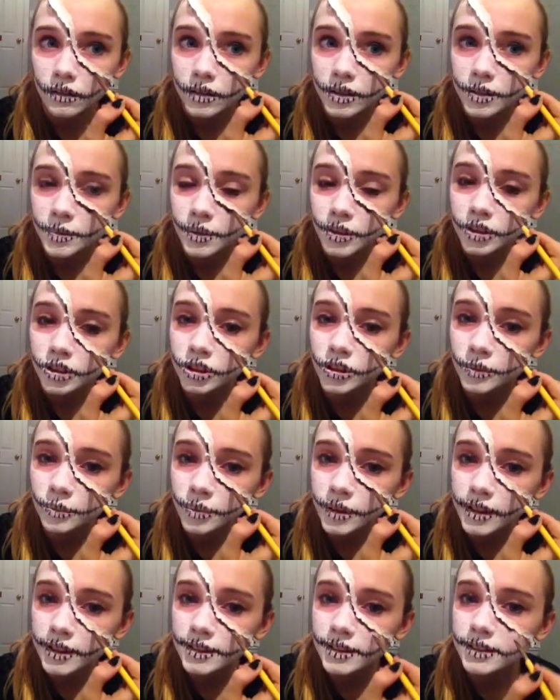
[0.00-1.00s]
Especially in
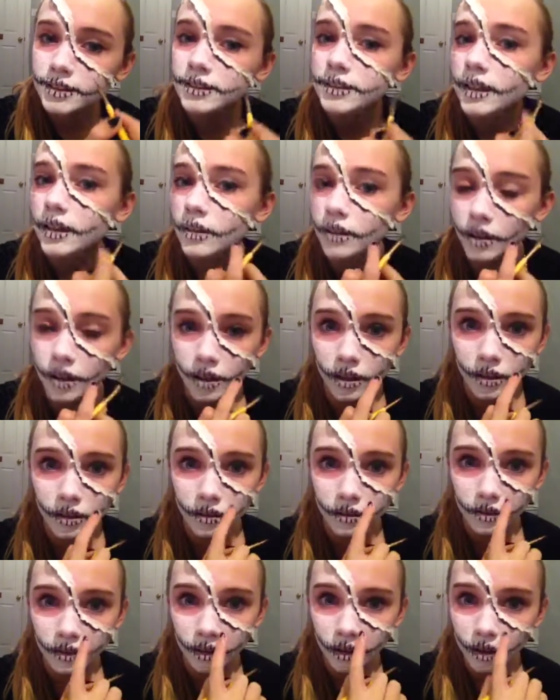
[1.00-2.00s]
places down here,
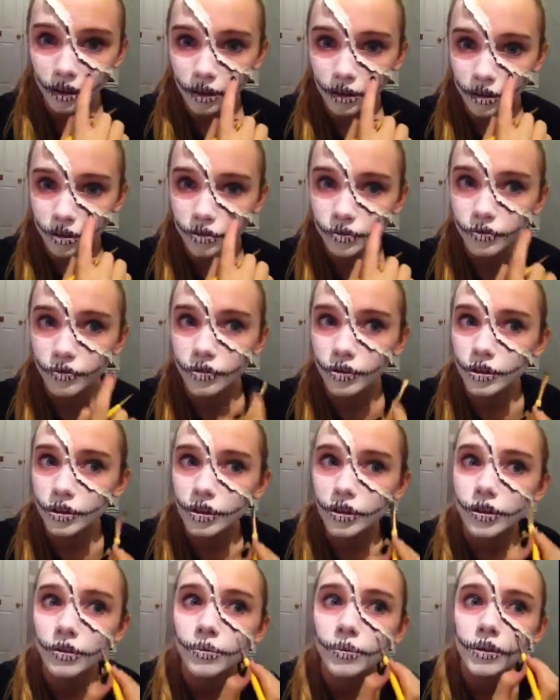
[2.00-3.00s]
you
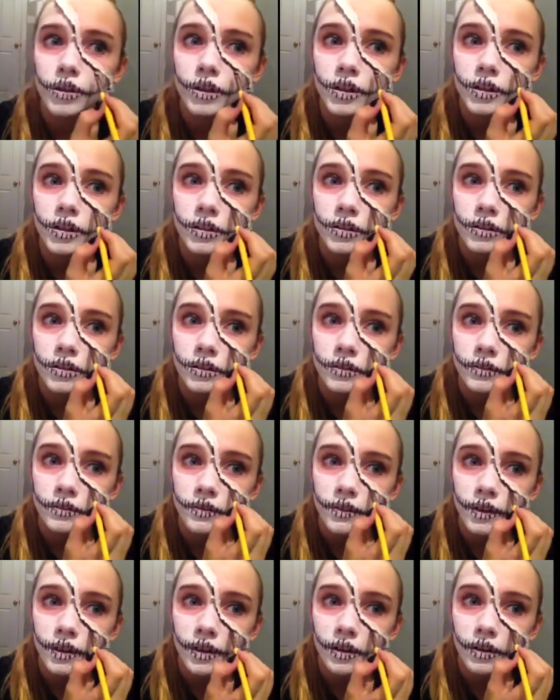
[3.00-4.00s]
really want to
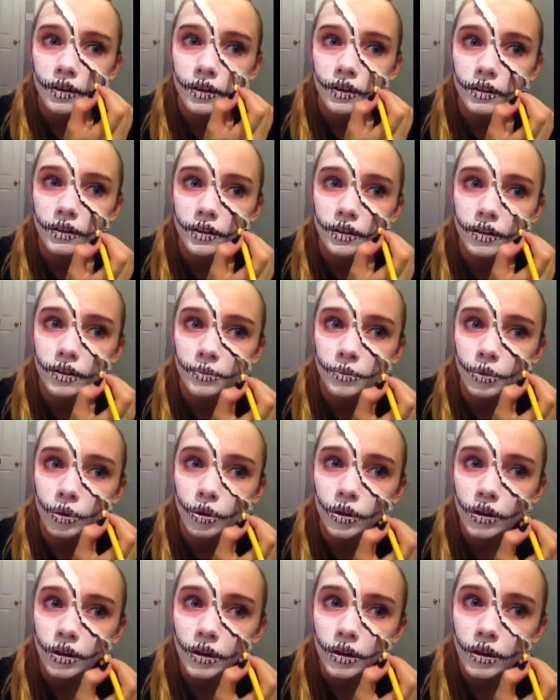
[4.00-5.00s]
flick out a little
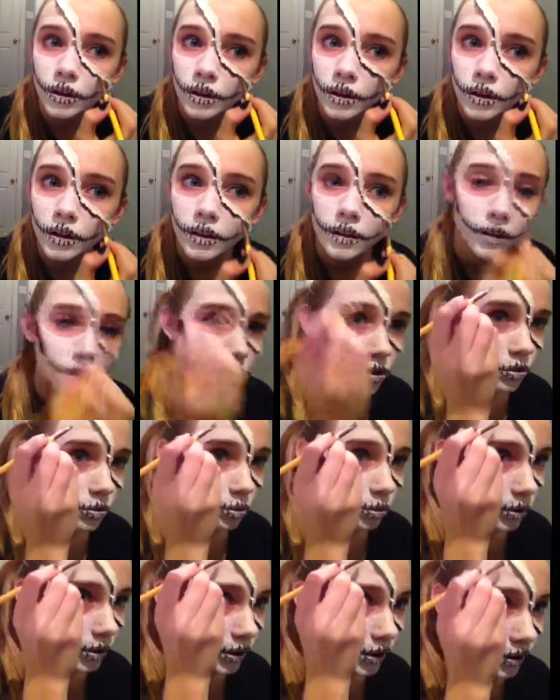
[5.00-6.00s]
more than you
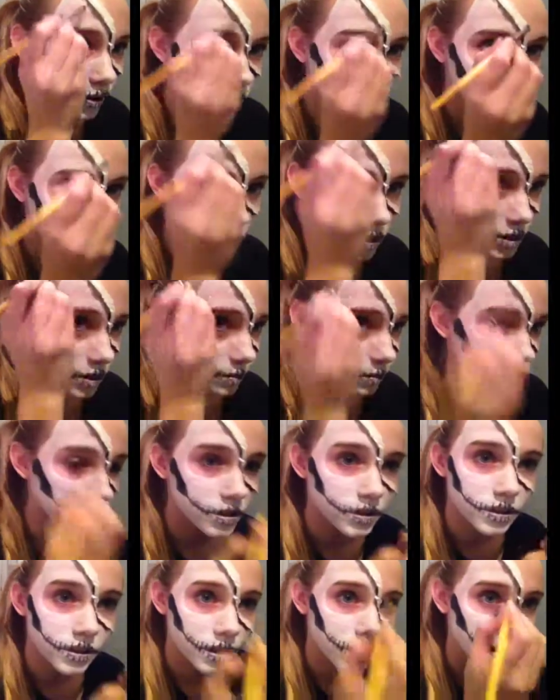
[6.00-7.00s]
would for somewhere
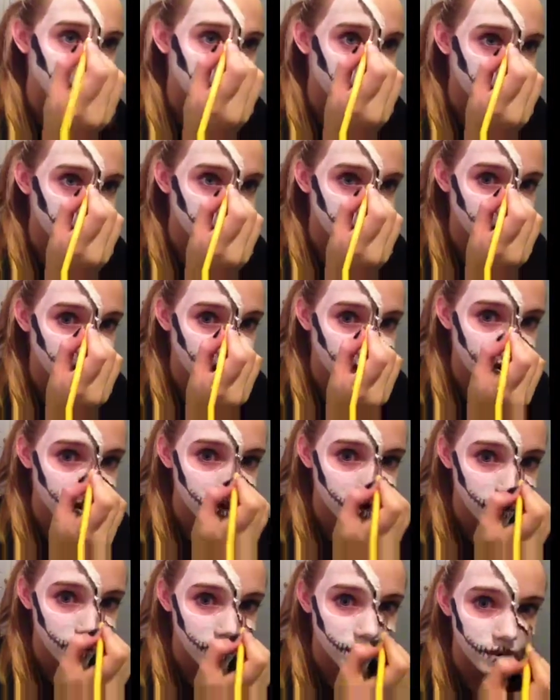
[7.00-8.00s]
up and around
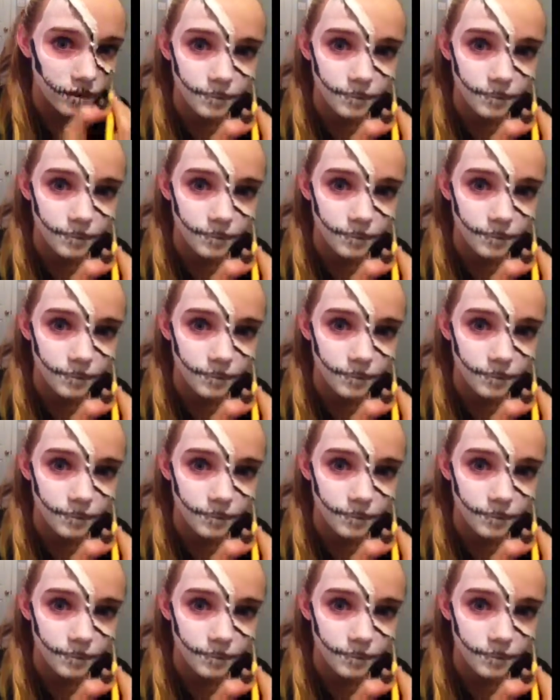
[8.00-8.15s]
here.